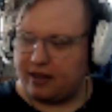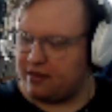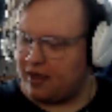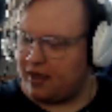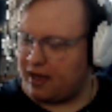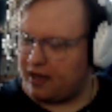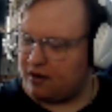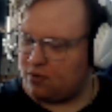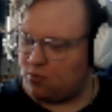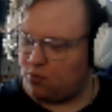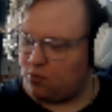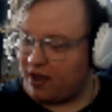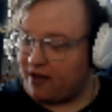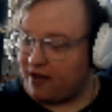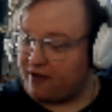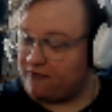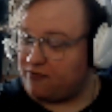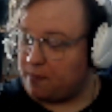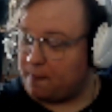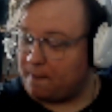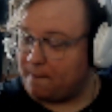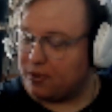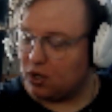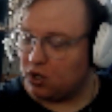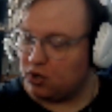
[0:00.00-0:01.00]
then we have
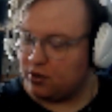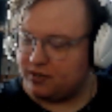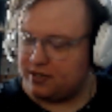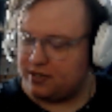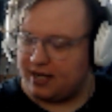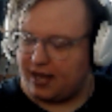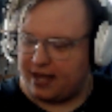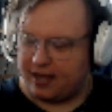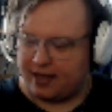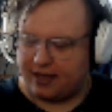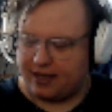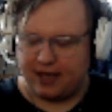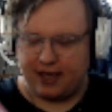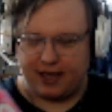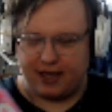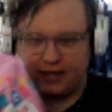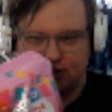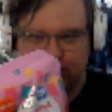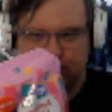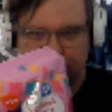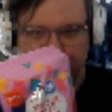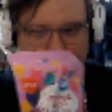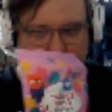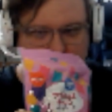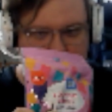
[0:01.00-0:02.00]
birthday cake
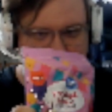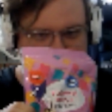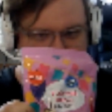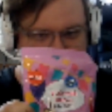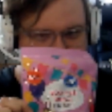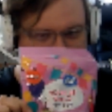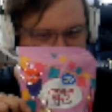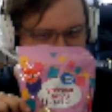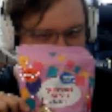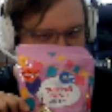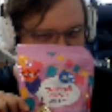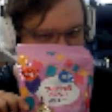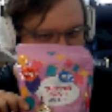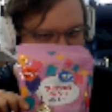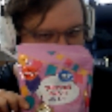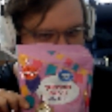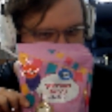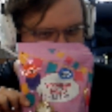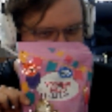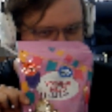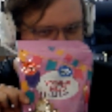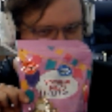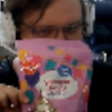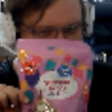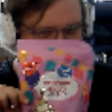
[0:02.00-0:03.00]
trail mix as
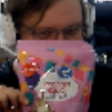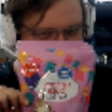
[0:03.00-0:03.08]
well.